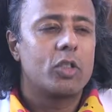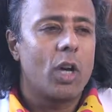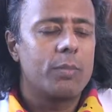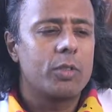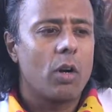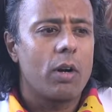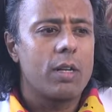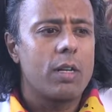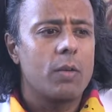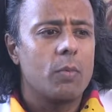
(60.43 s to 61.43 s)

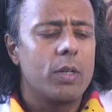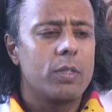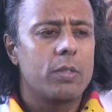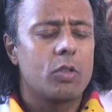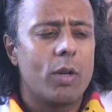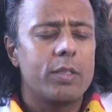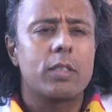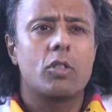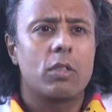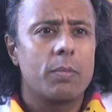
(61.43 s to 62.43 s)
jump-started it was
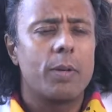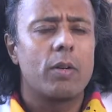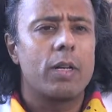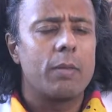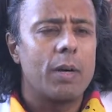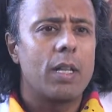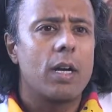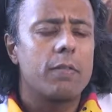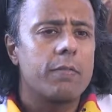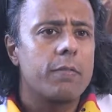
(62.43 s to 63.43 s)
transitional period in my
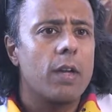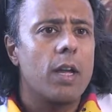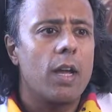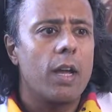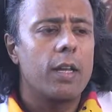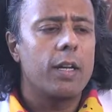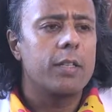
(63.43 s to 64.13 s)
life, and